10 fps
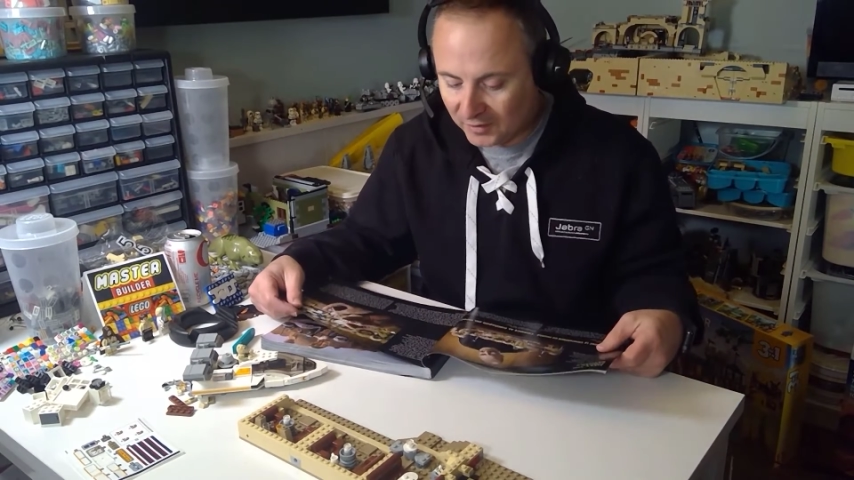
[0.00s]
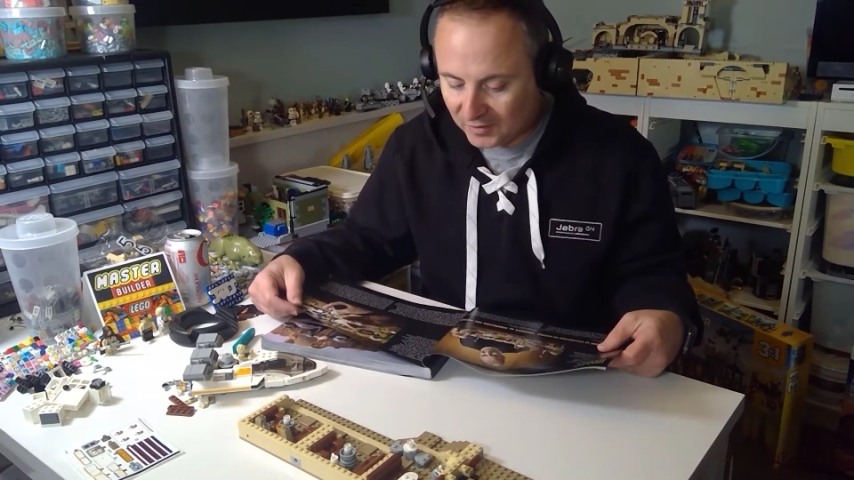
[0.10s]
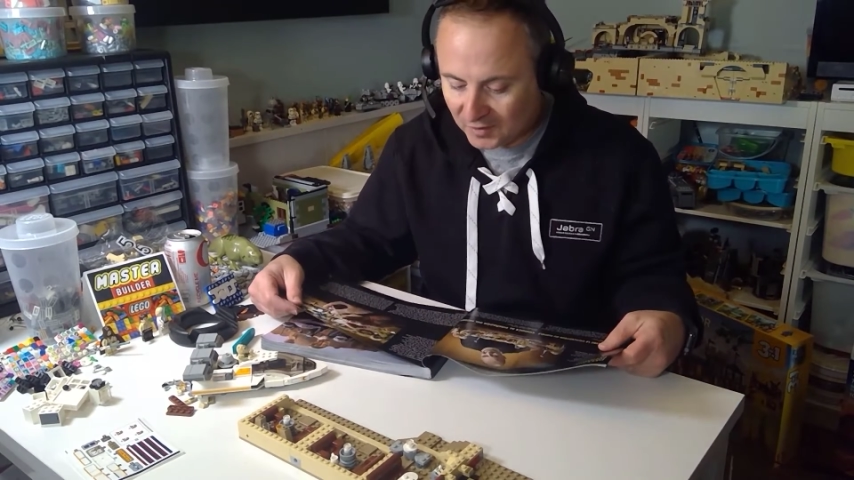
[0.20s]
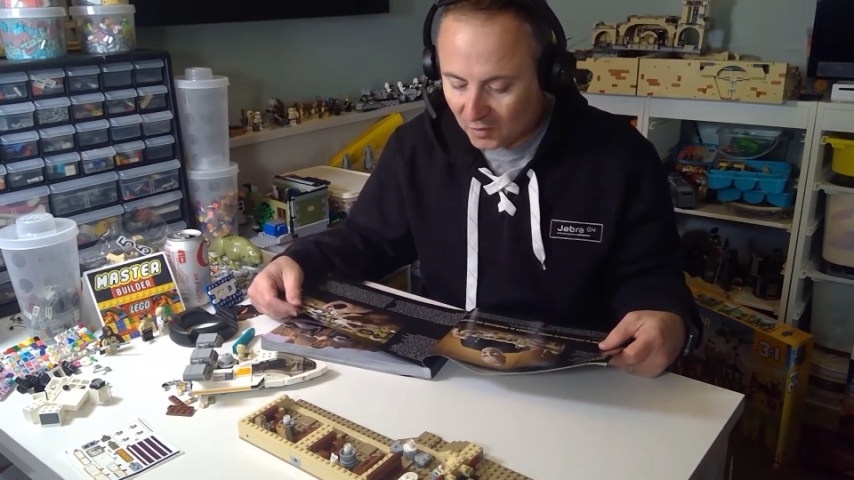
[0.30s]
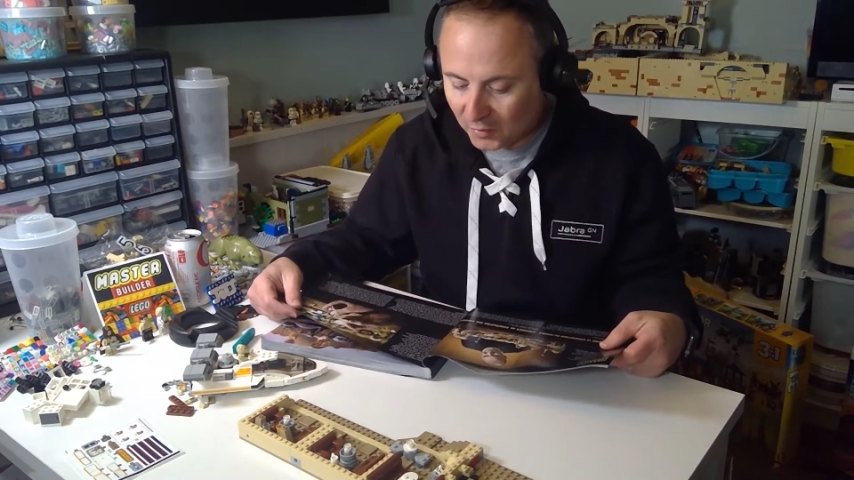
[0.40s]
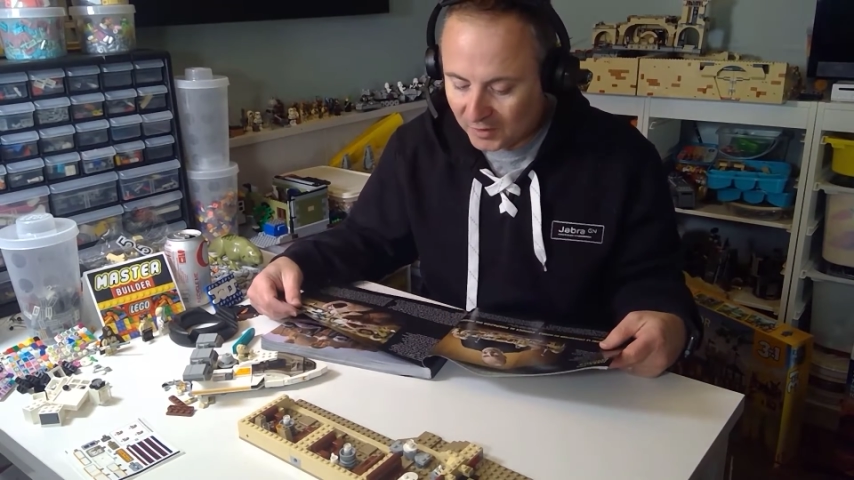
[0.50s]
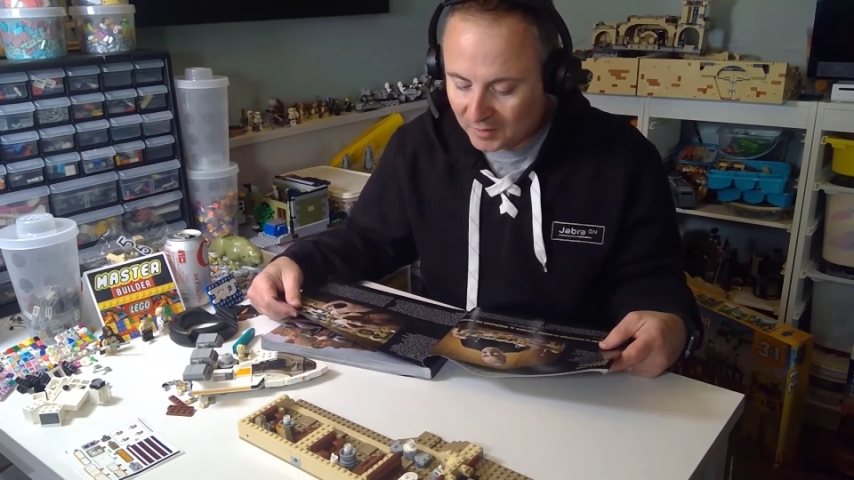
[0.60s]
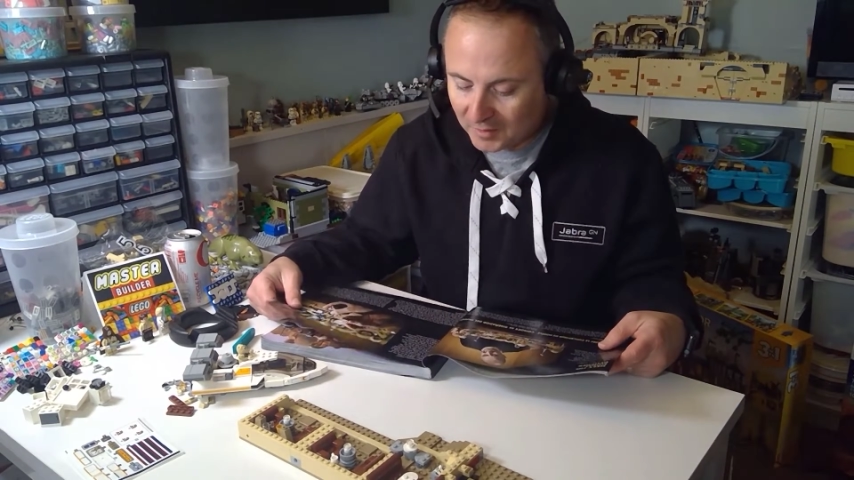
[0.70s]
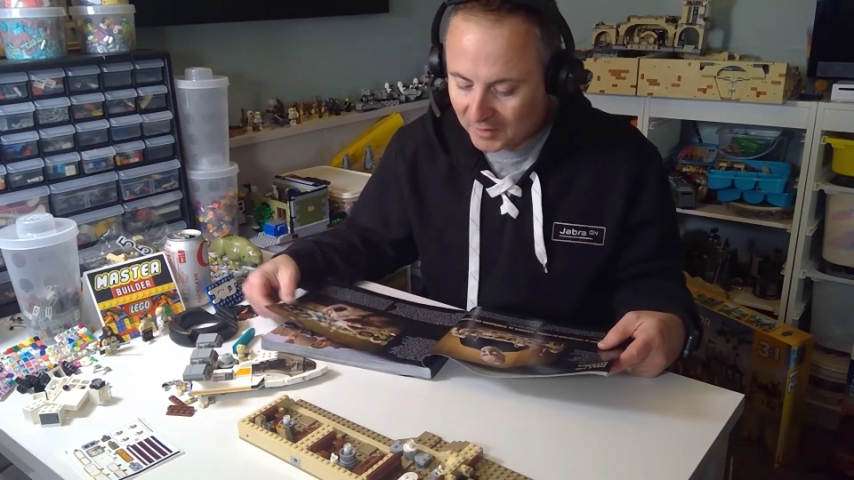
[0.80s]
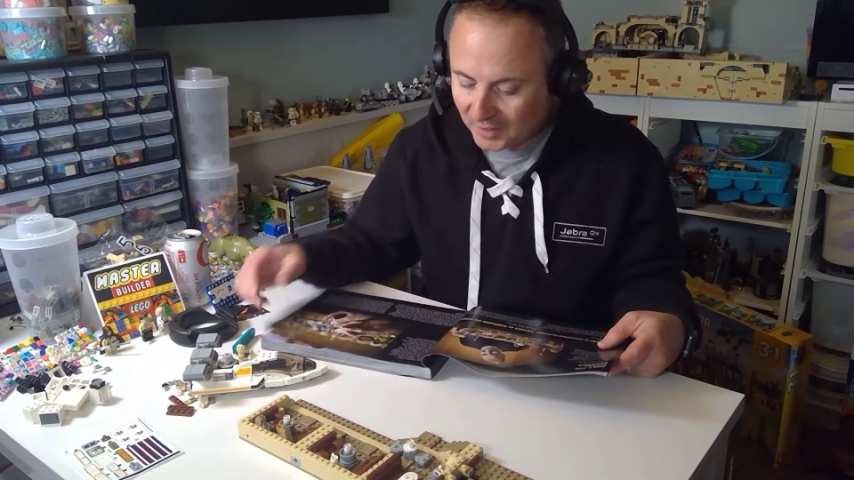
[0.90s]
And so when
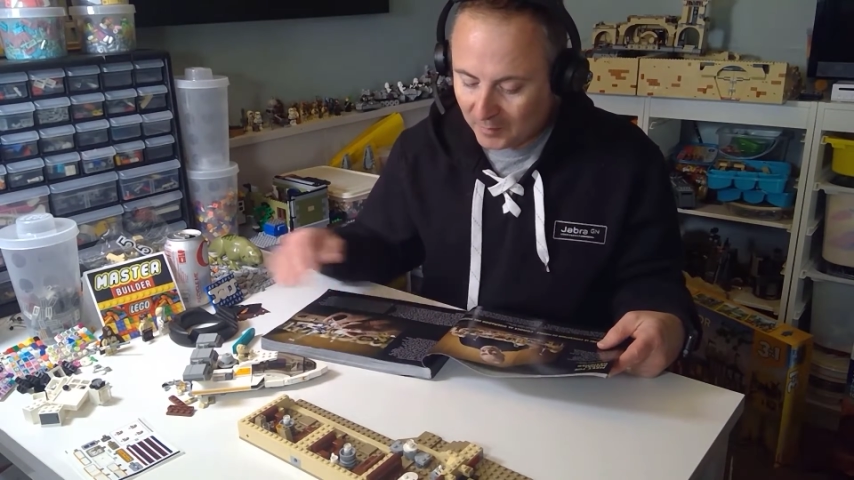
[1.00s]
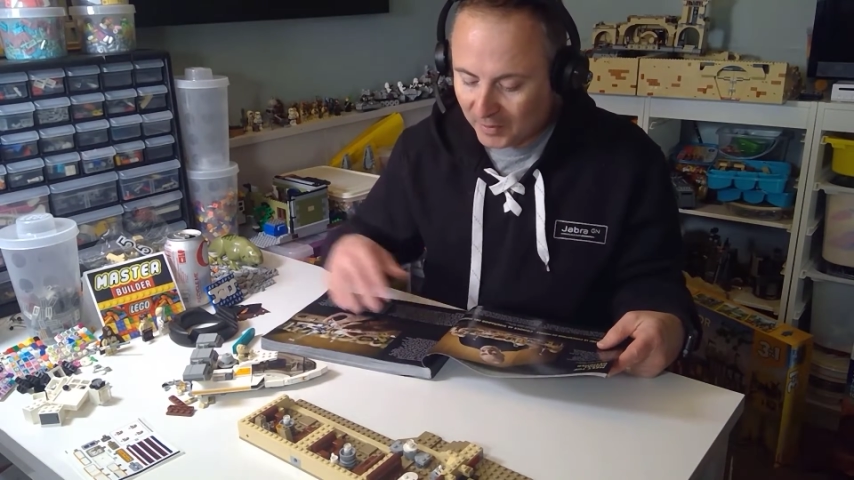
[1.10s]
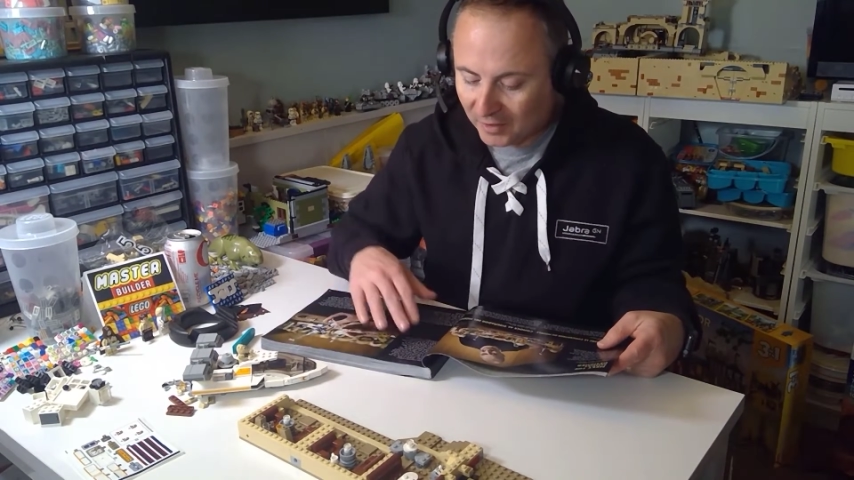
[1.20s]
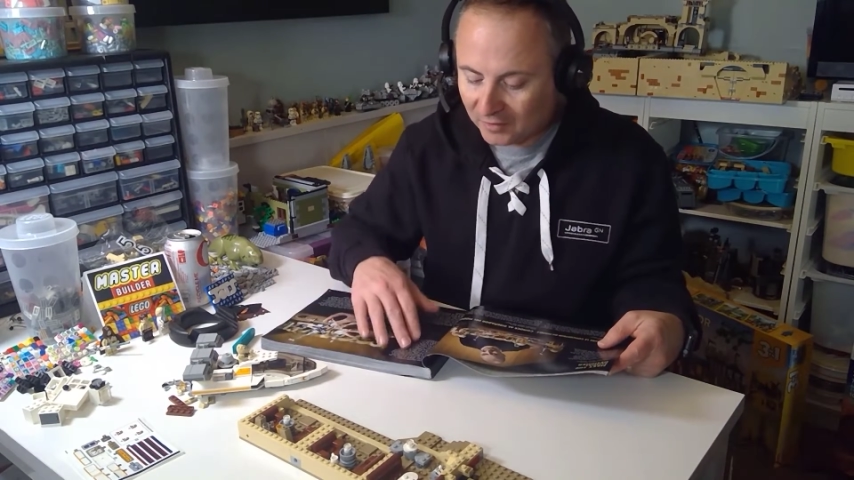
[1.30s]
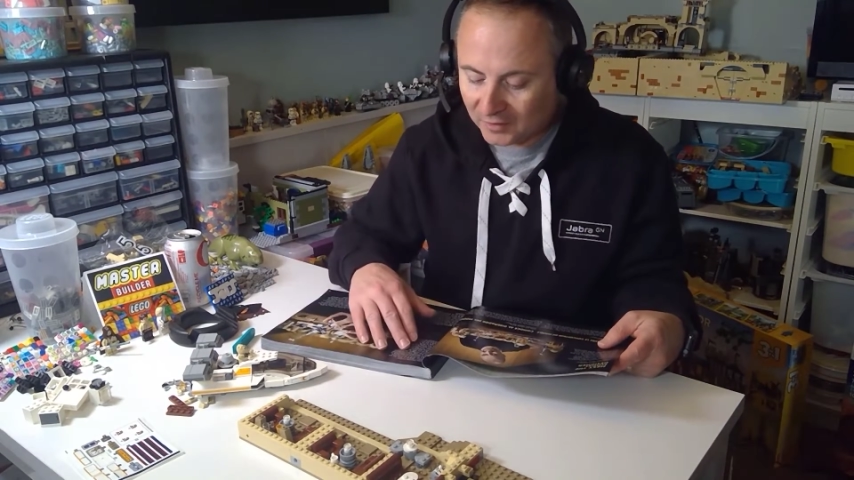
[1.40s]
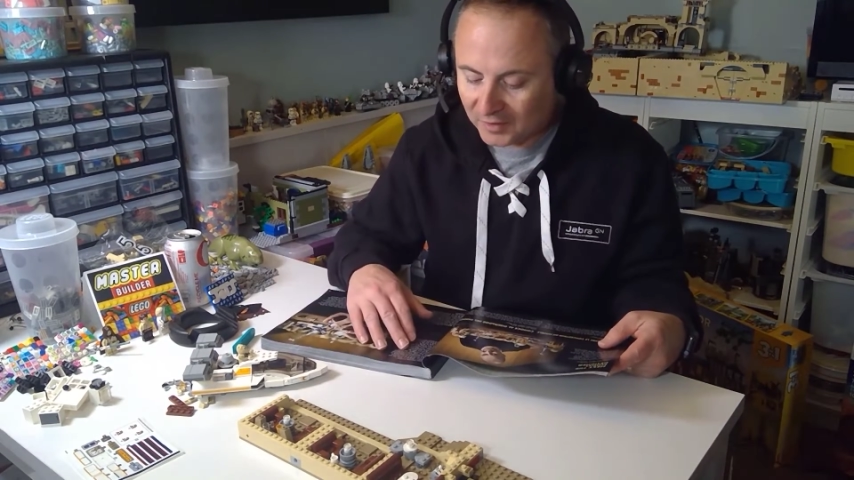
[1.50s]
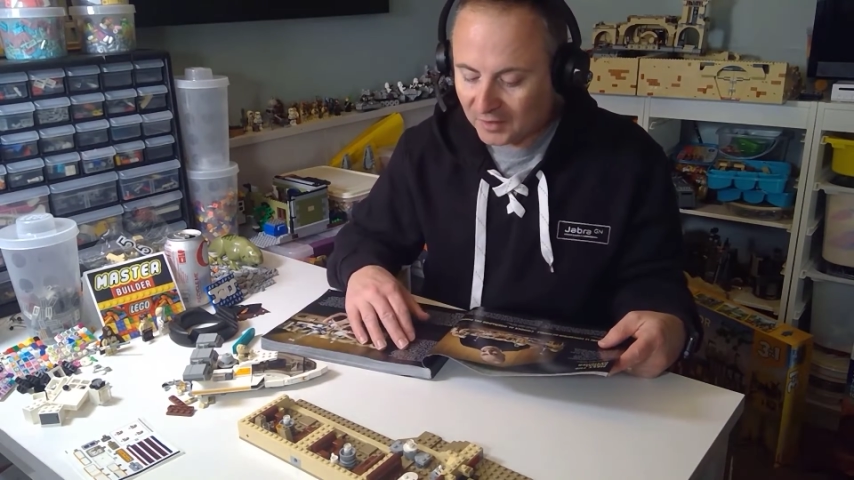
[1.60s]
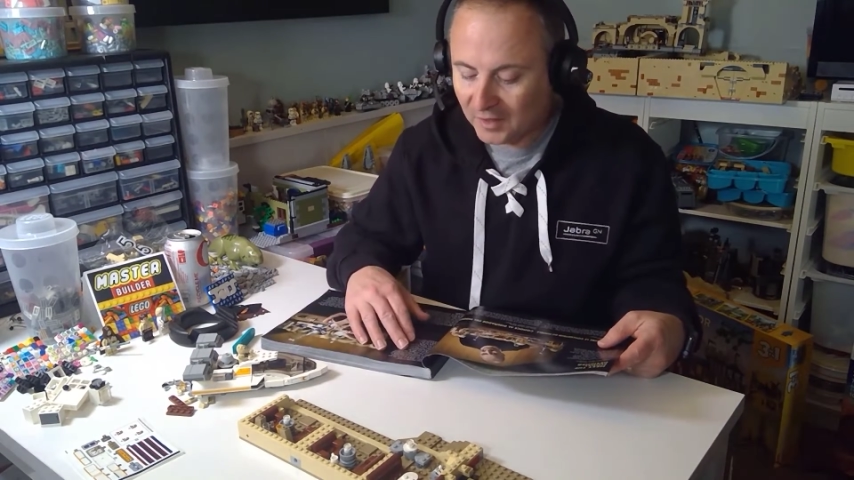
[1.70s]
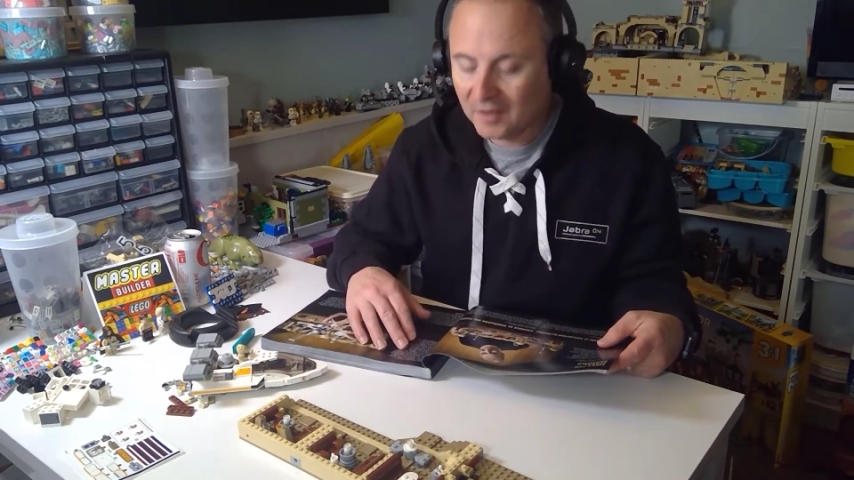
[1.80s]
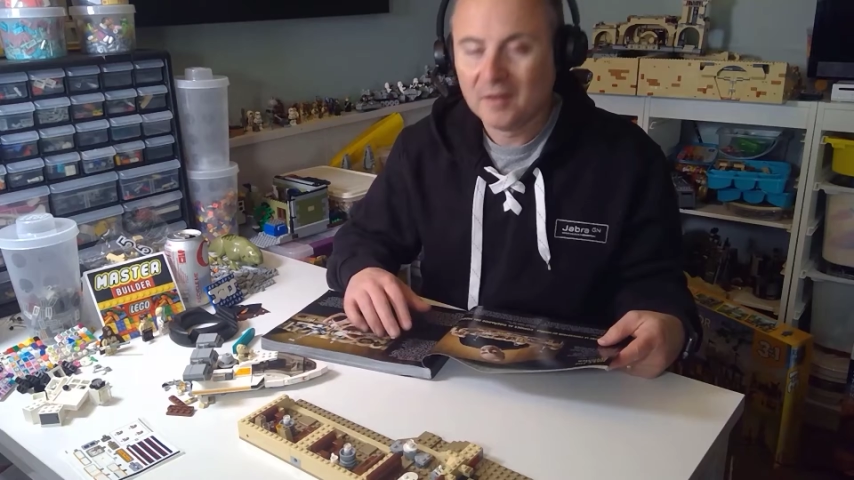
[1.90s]

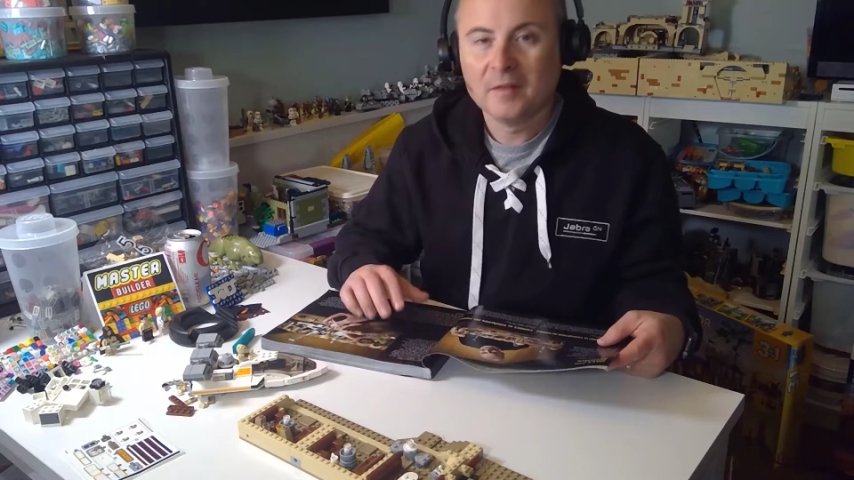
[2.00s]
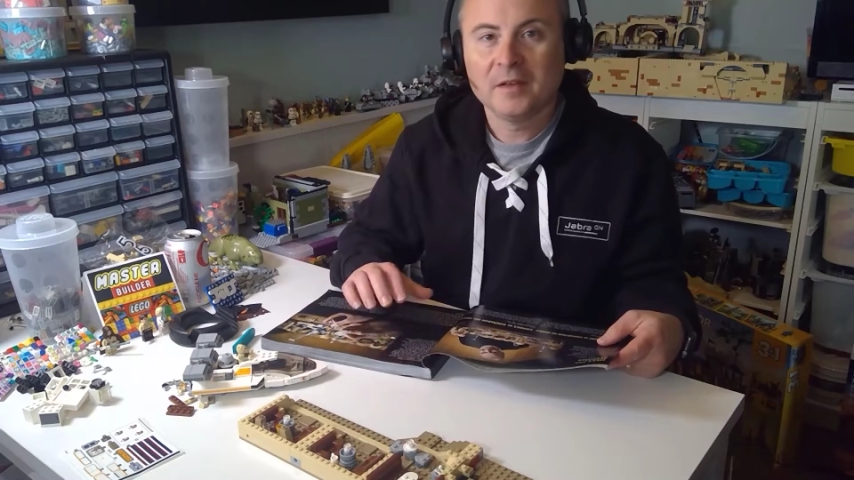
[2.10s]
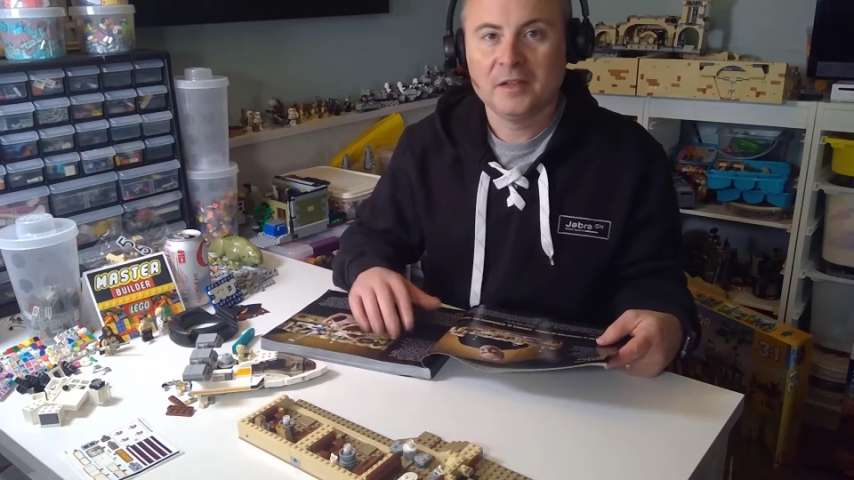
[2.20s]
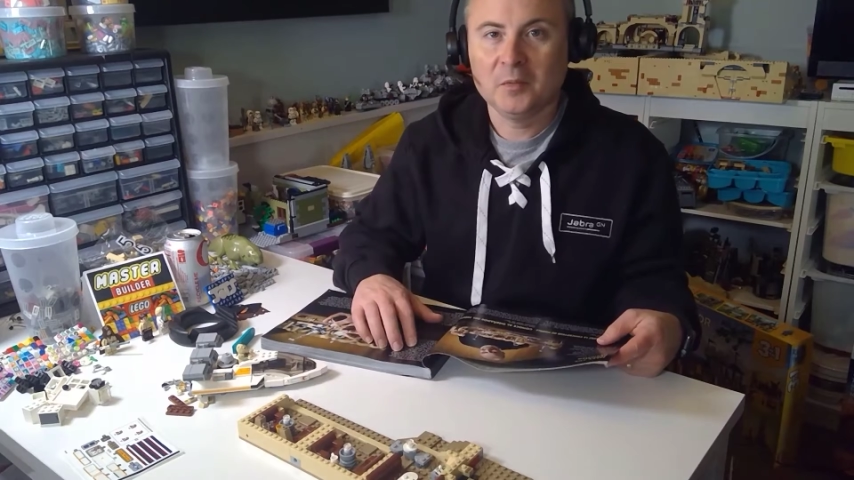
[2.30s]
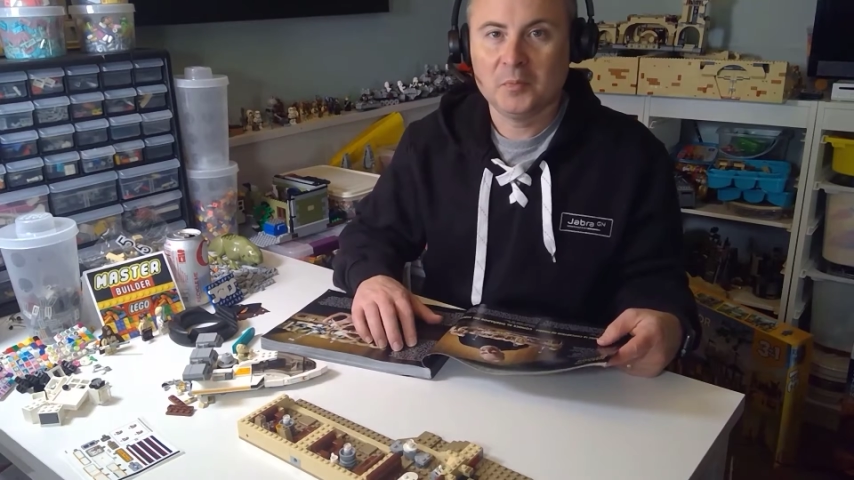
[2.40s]
he